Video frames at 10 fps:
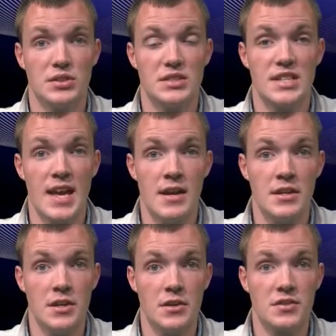10
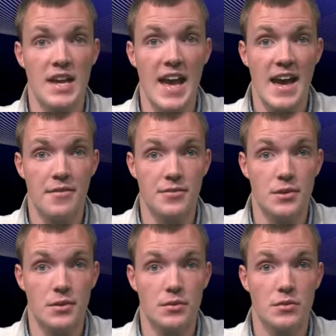years
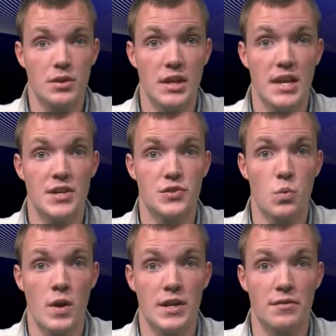after, in
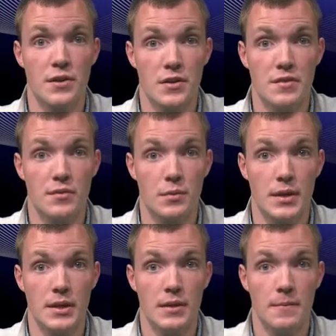
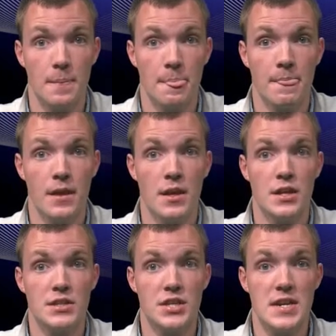2033,
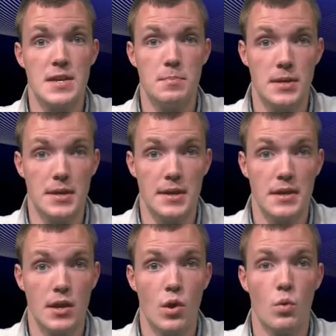
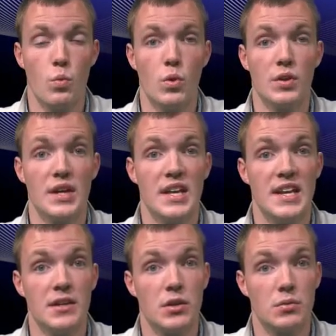GDP will
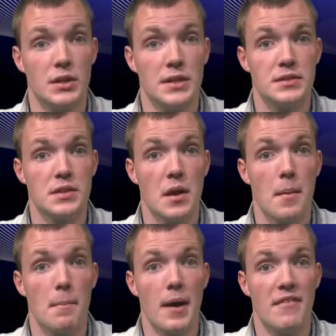increase
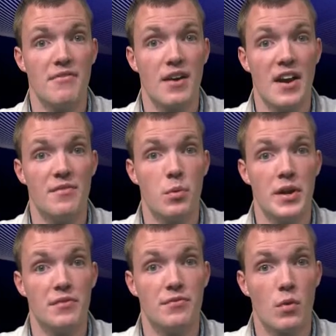by
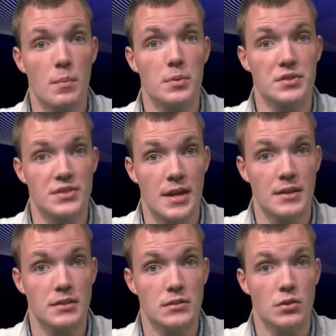
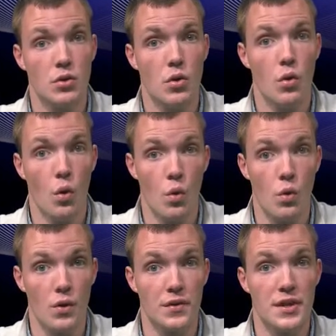5.4%,
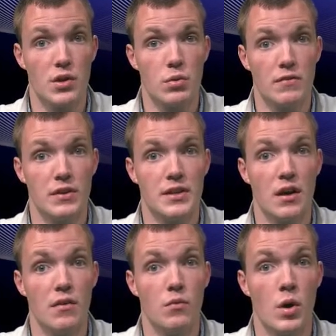or the equivalent
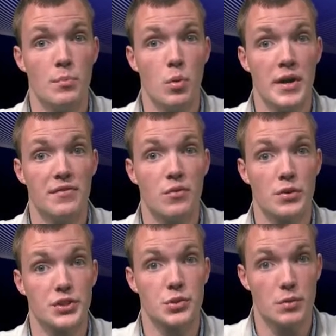of
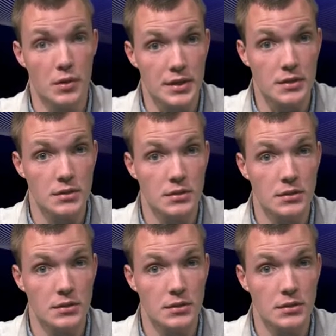1.4 trillion,